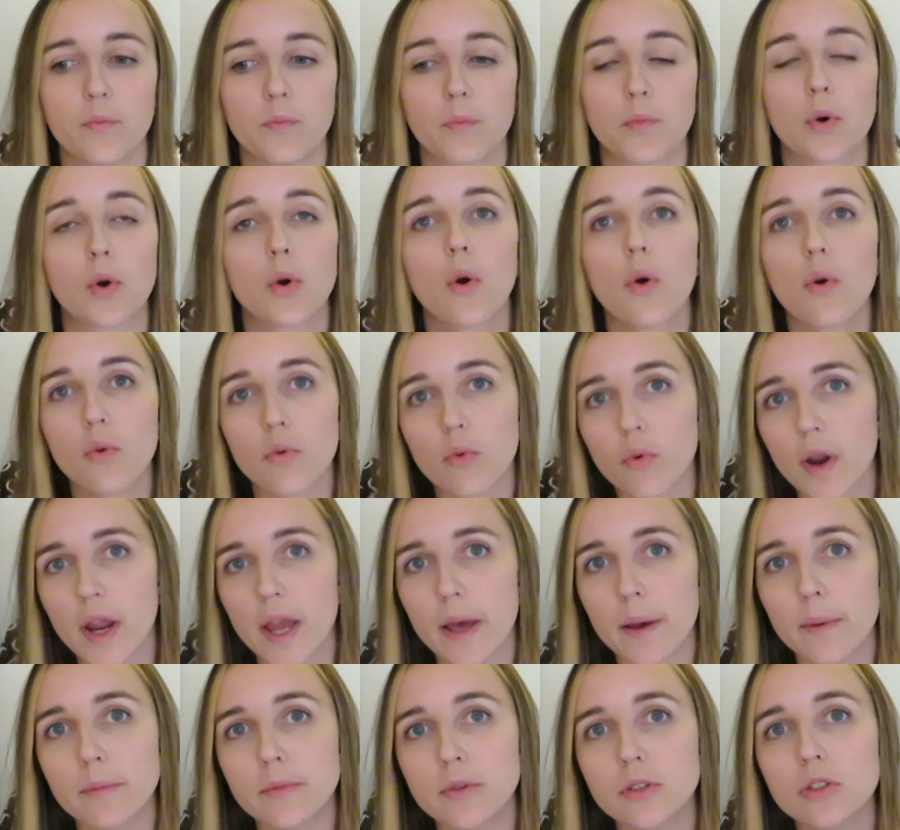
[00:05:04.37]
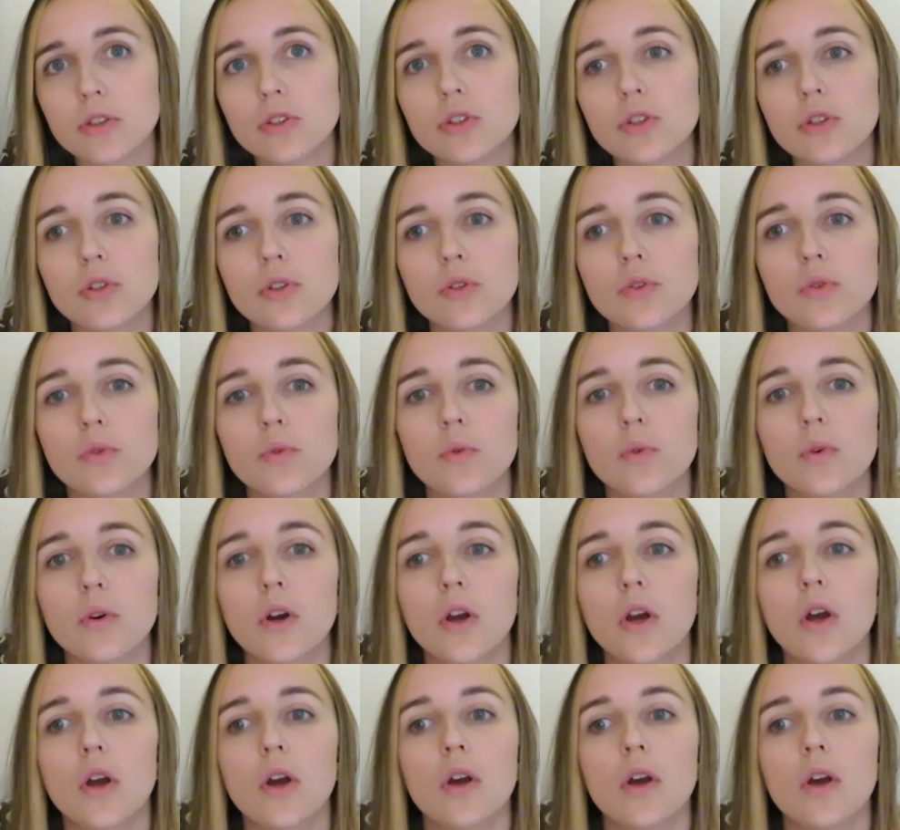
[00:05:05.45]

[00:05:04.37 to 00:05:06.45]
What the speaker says: programmed to